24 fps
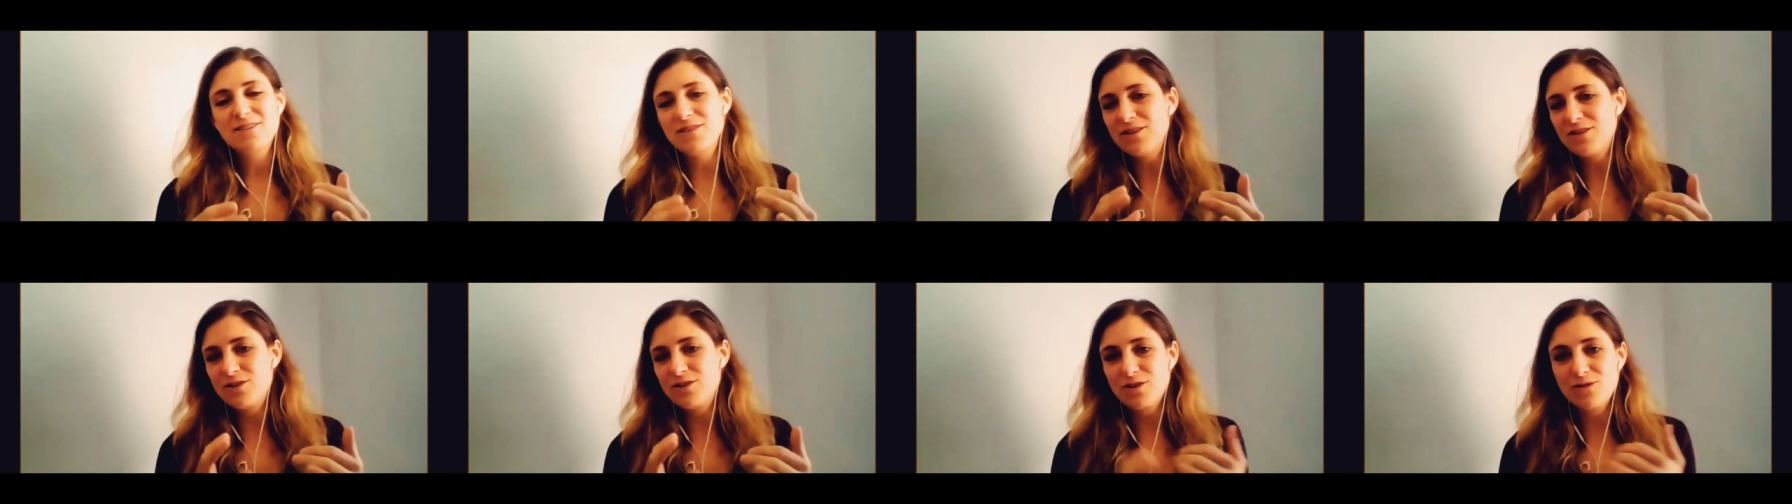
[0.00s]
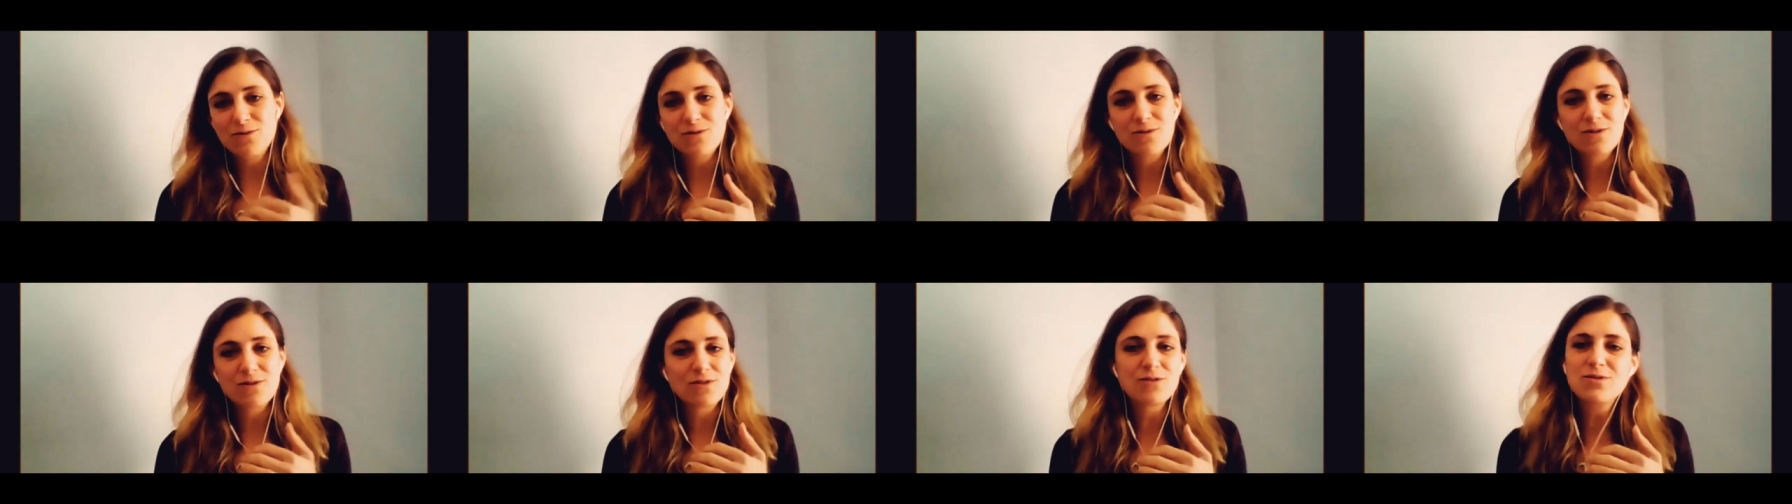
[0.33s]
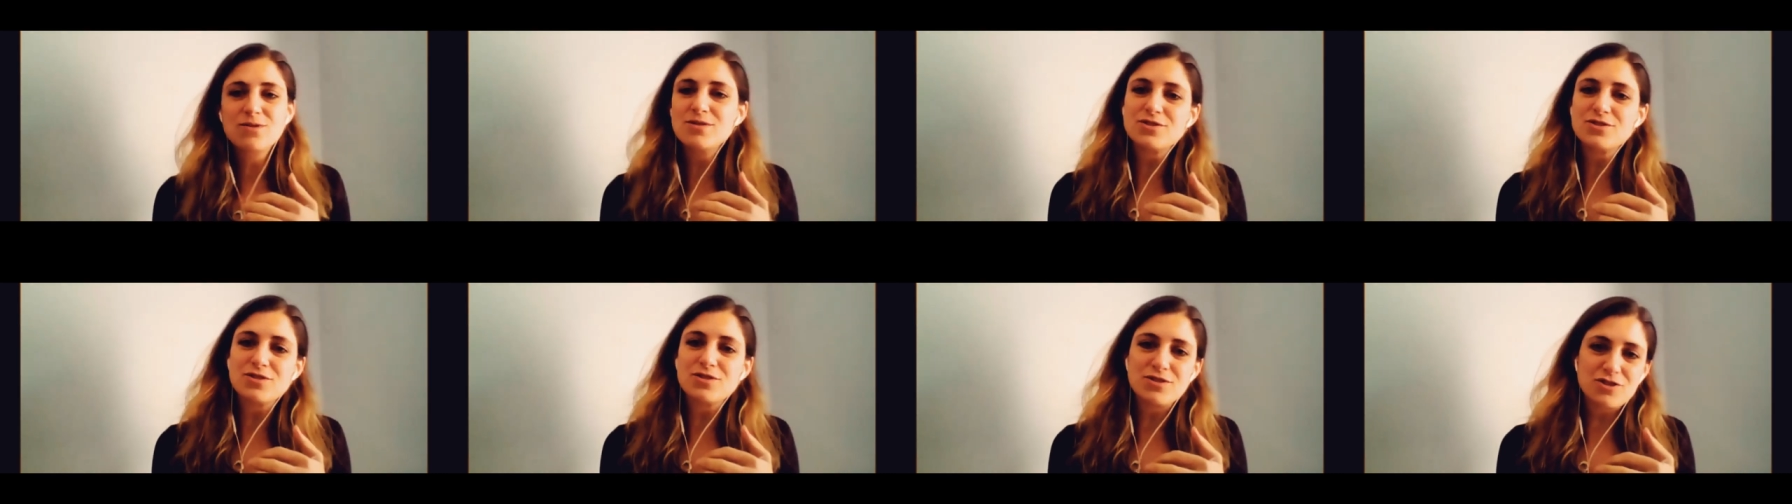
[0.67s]

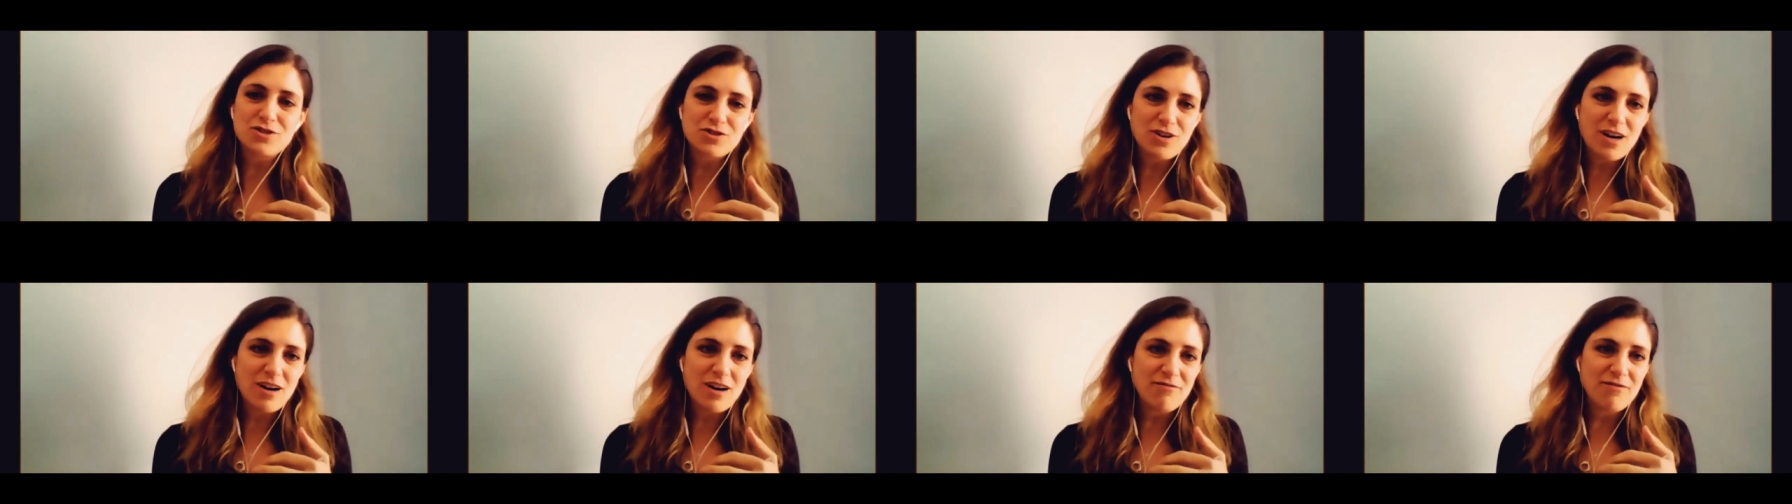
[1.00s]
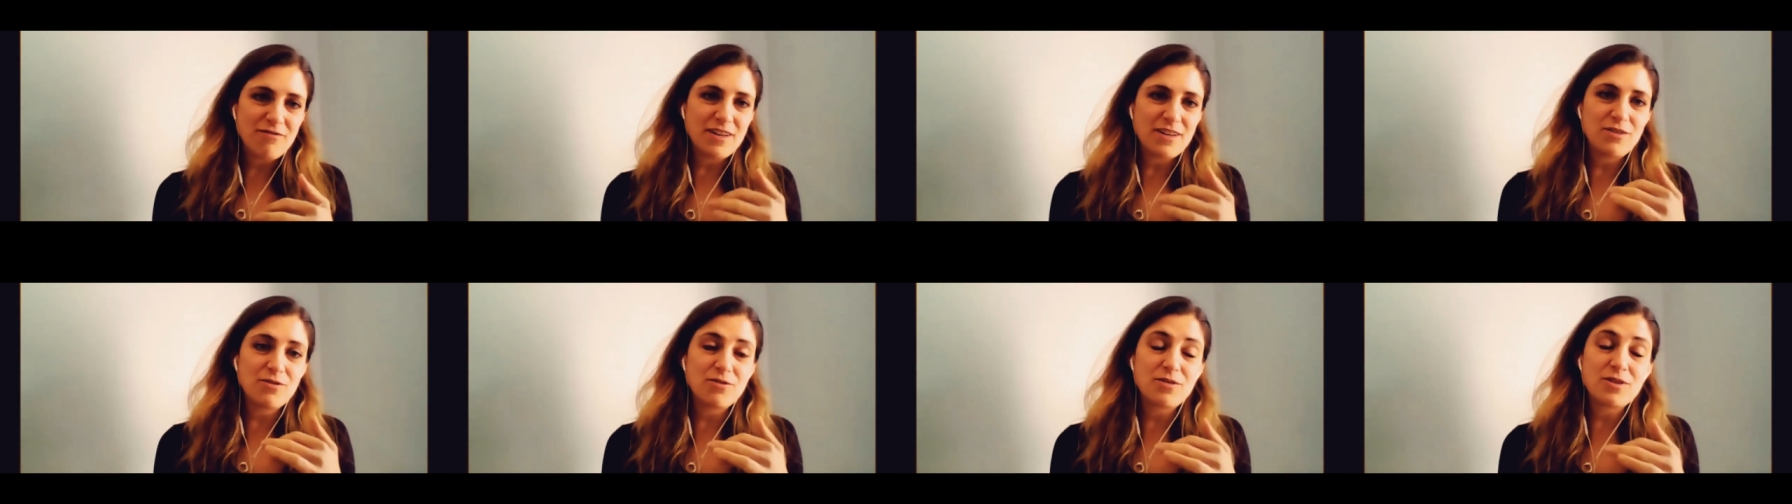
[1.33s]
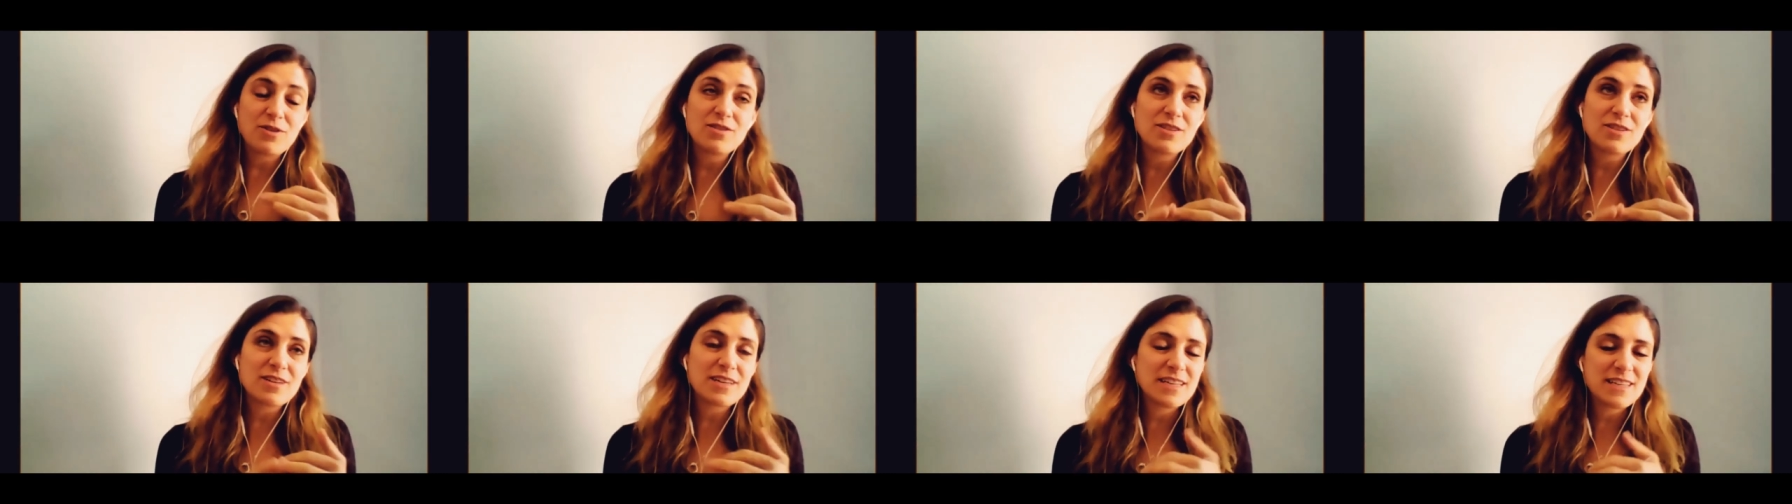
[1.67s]
Google search traffic. You
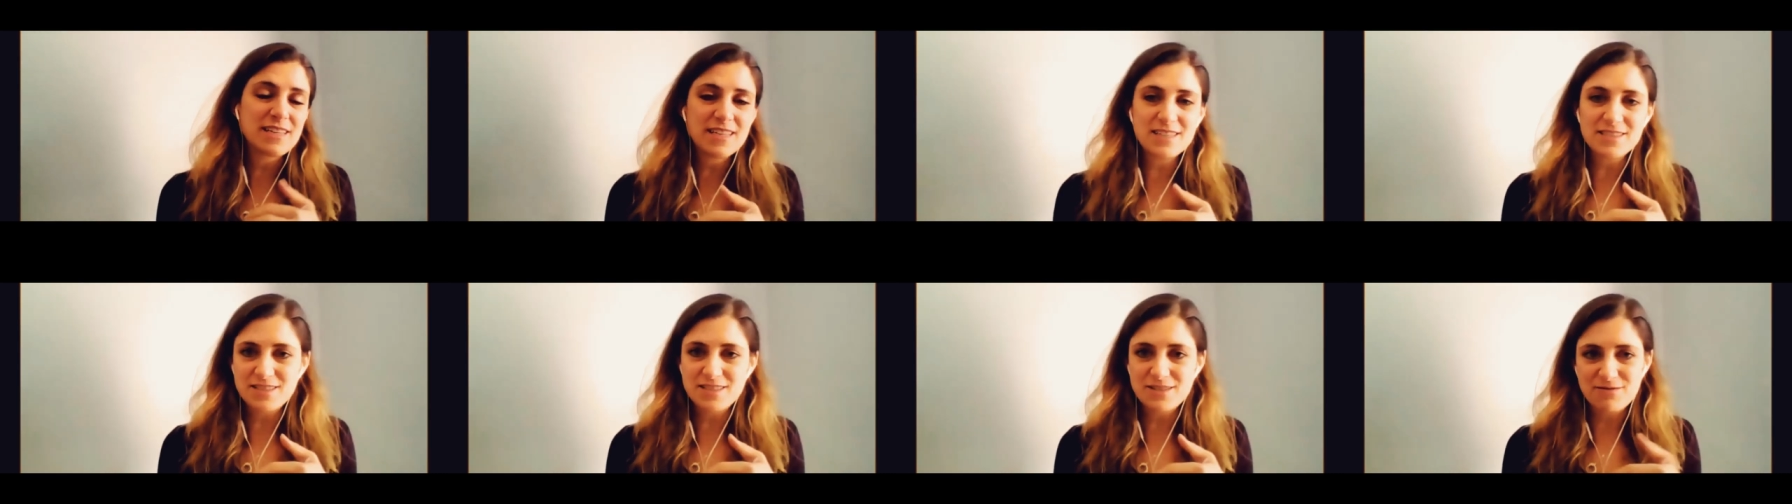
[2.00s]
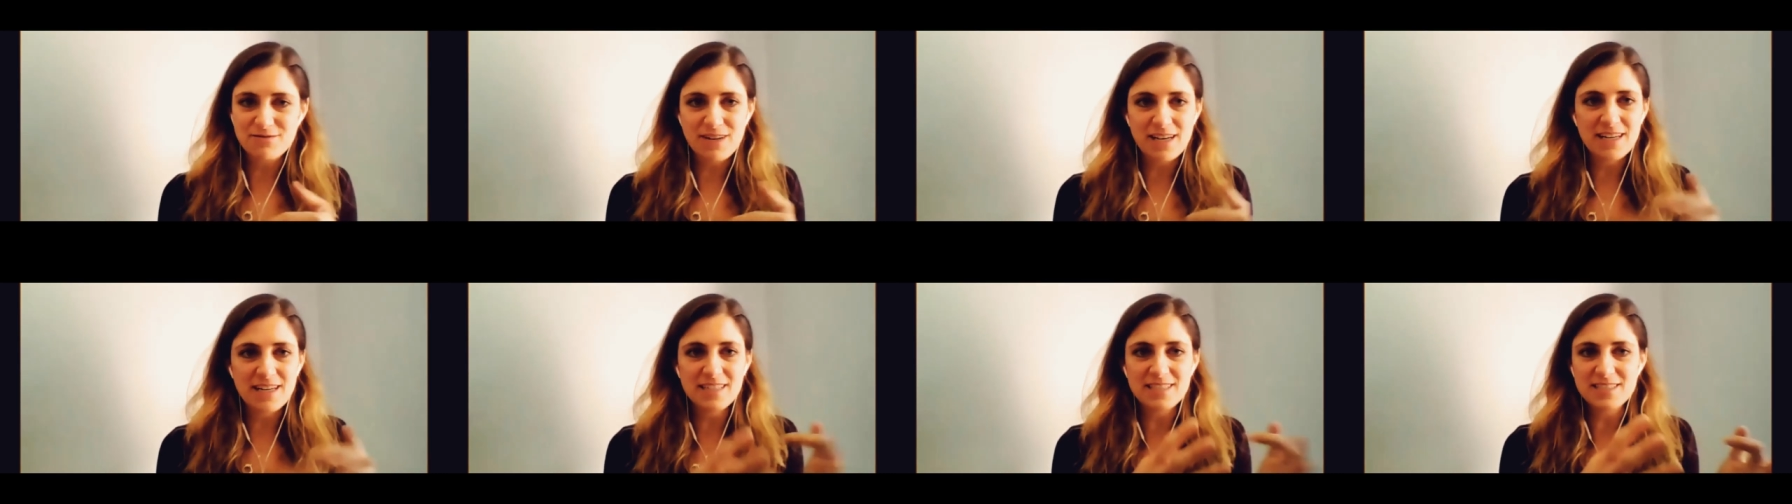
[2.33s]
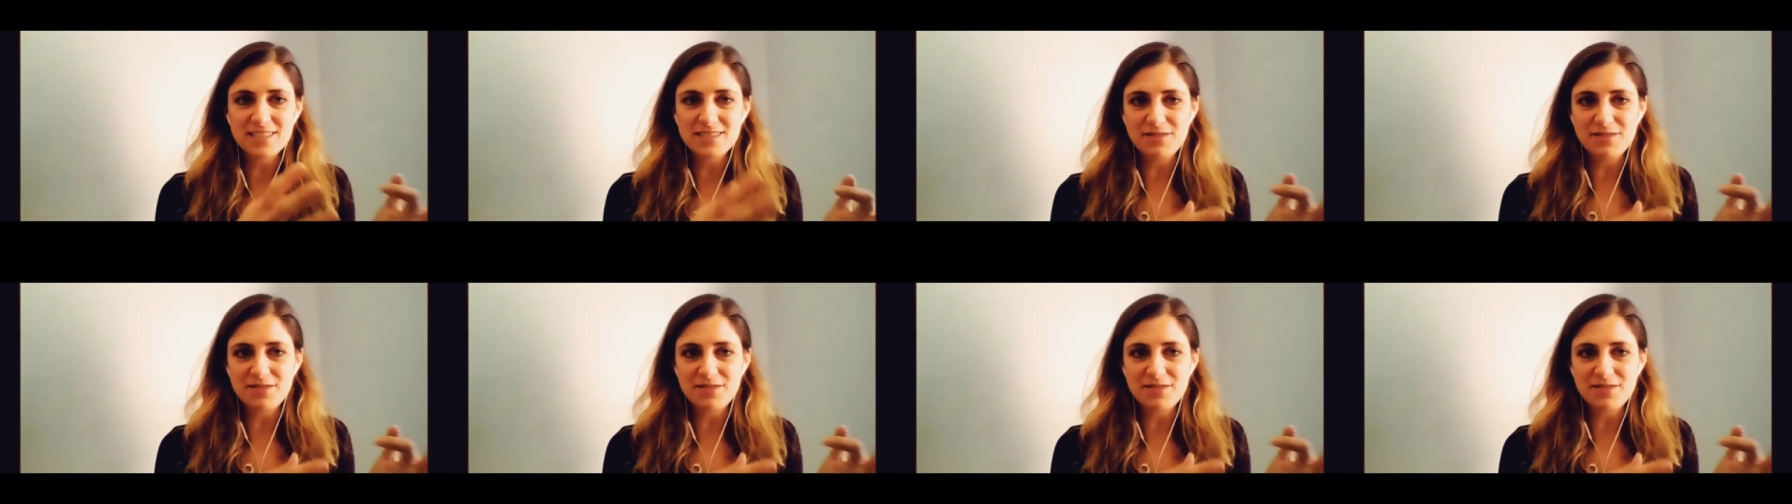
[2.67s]
can look at Nielsen ratings